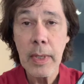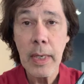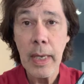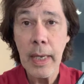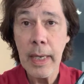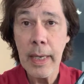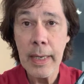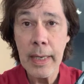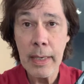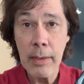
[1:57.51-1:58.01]

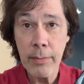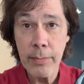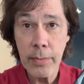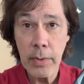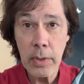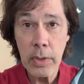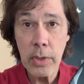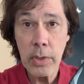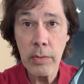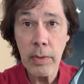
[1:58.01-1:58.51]
and
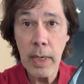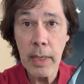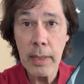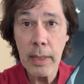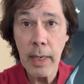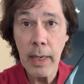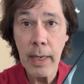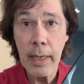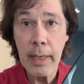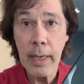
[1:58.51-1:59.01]
frustrate the
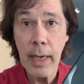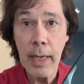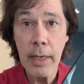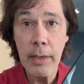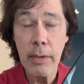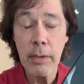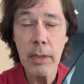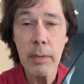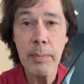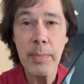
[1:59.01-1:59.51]
heck out of
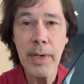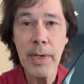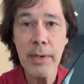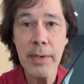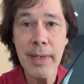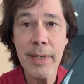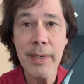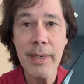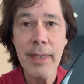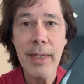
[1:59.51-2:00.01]
your
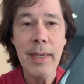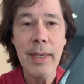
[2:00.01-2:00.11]
opponent.